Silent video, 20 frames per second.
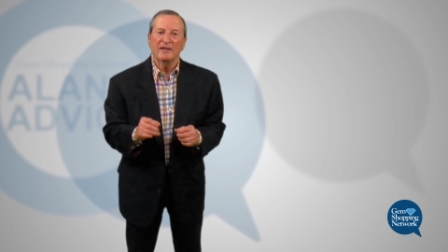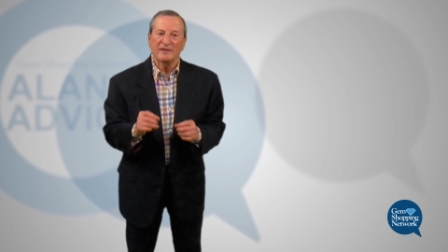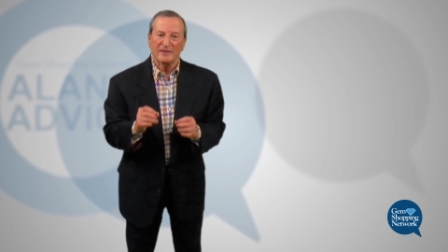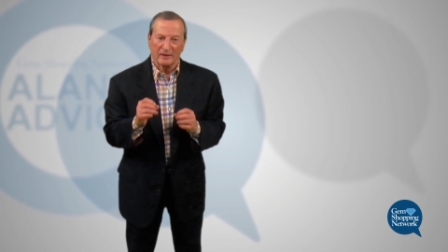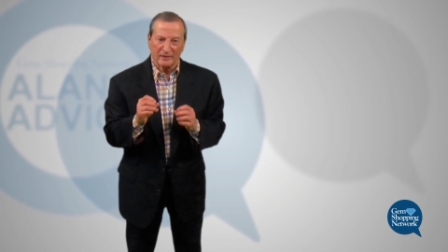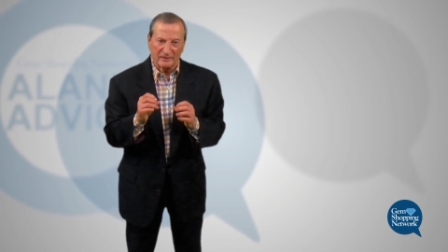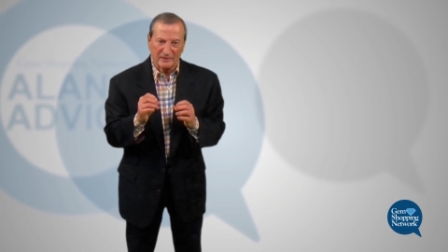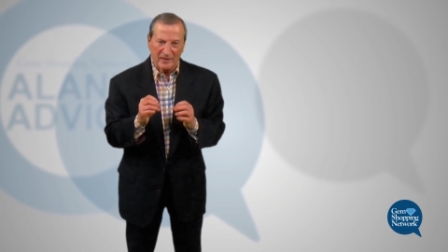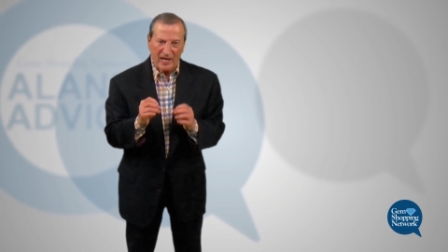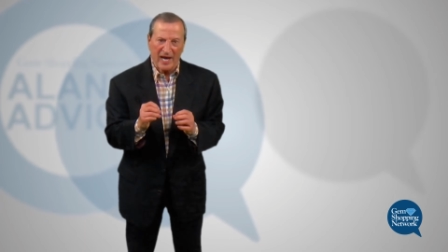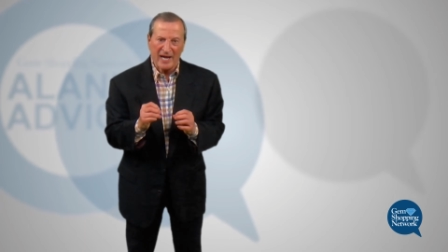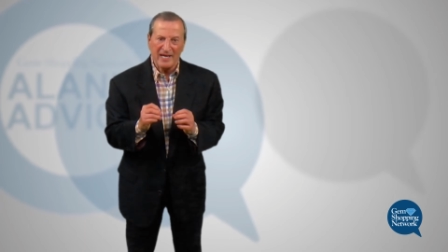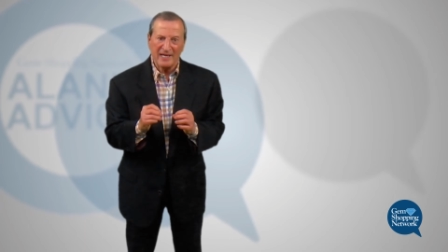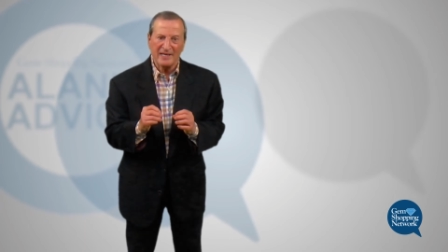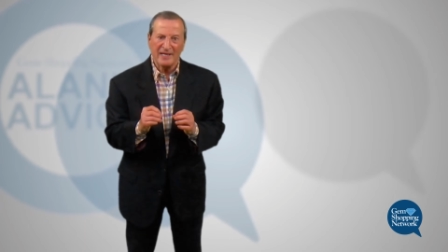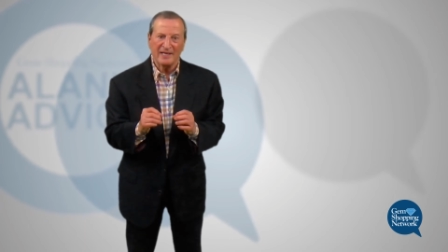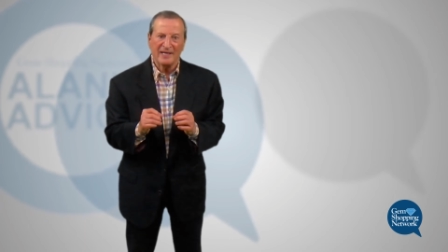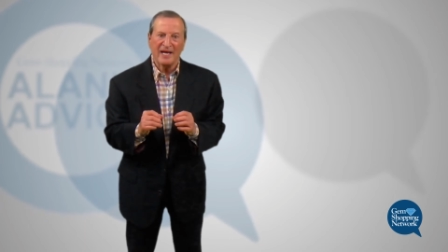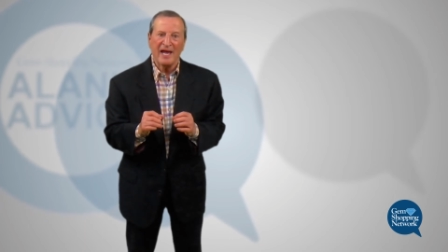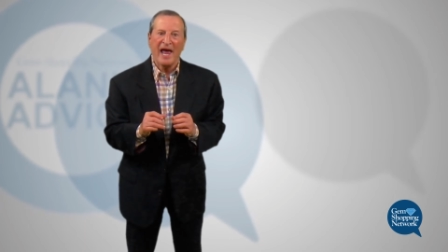They'll
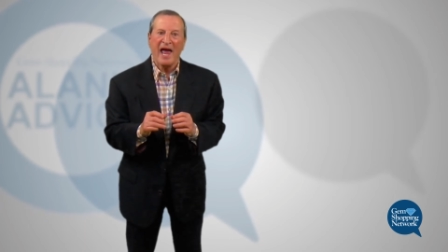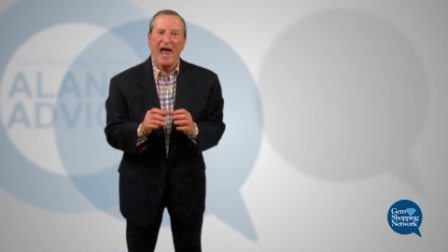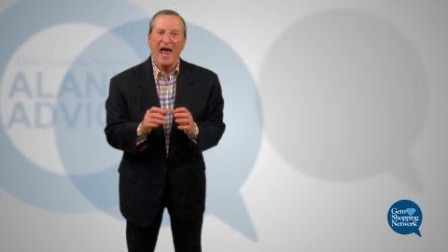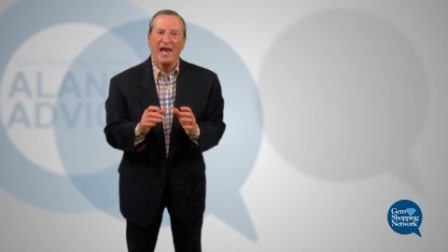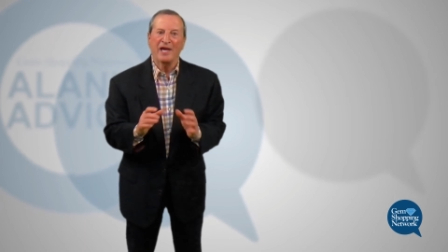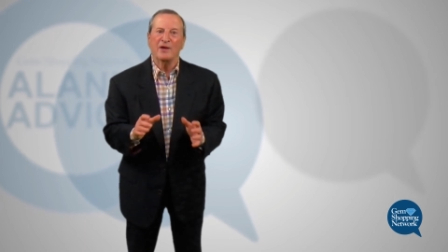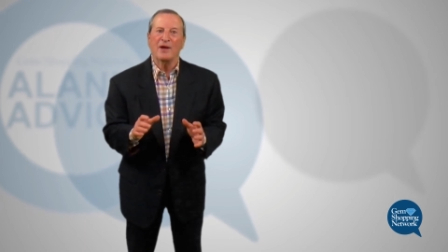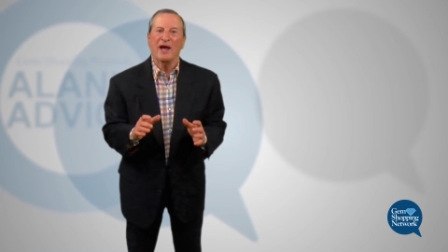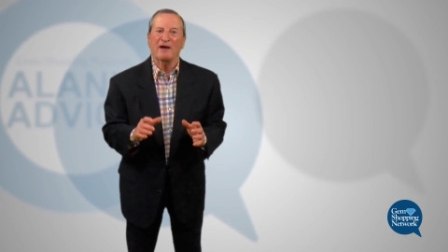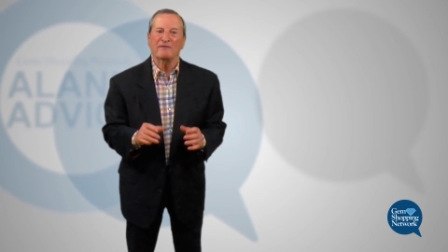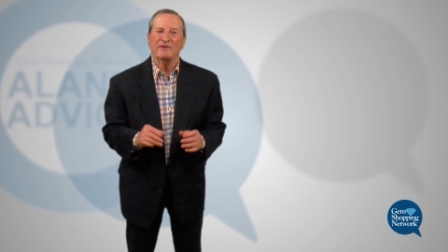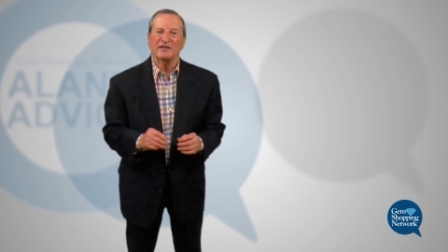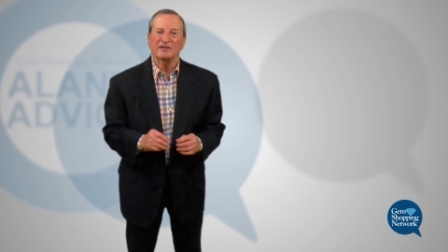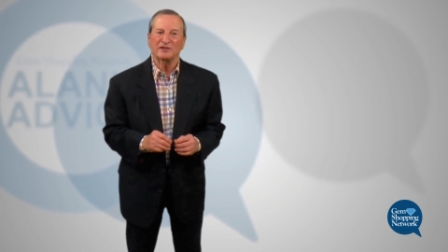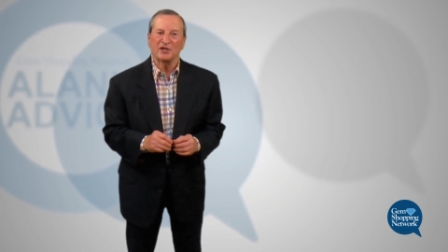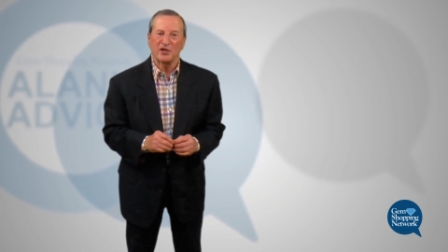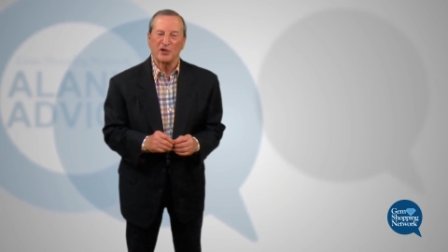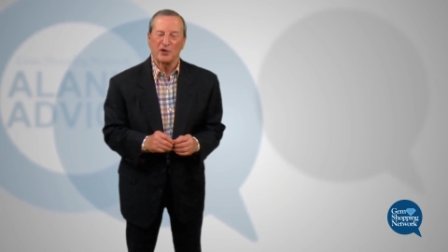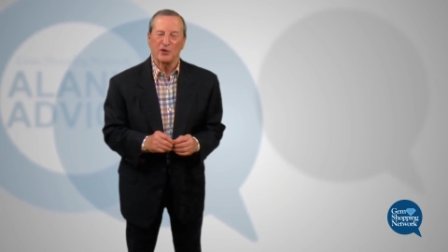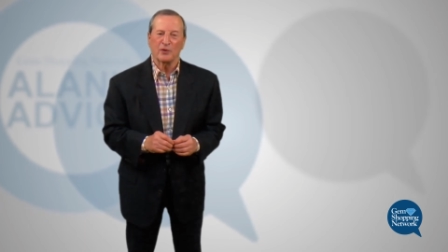tighten it and you have that
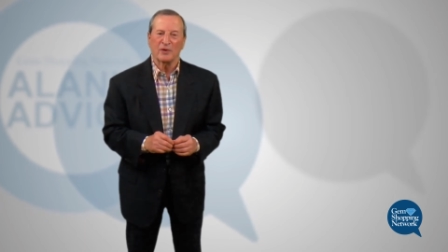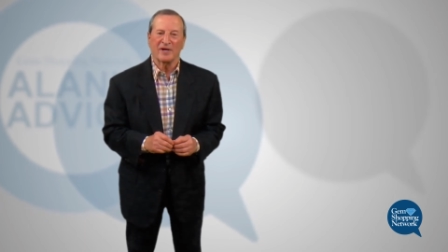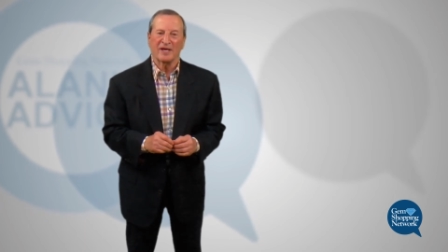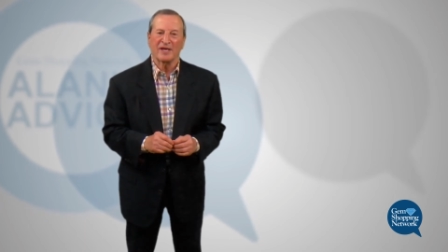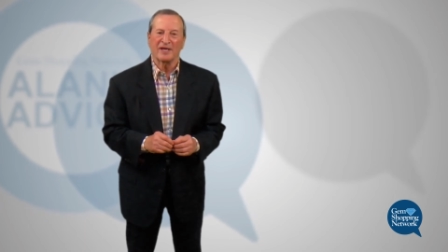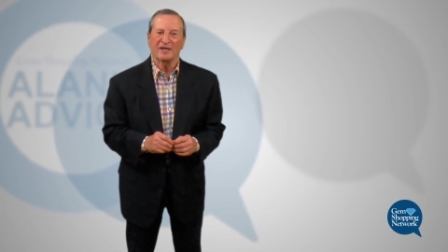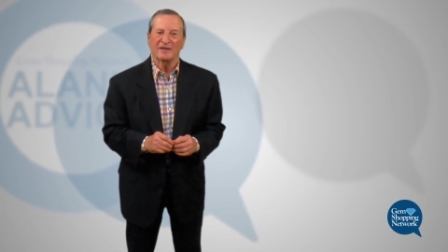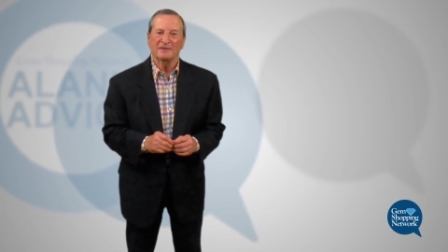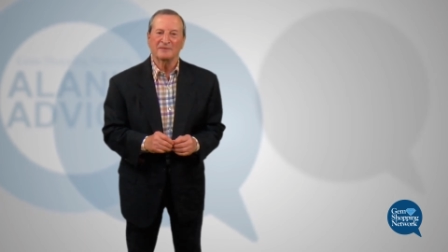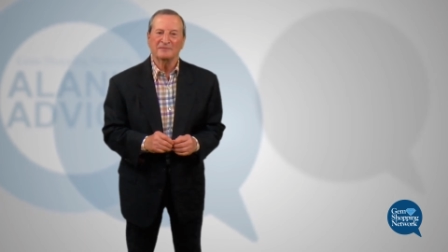security.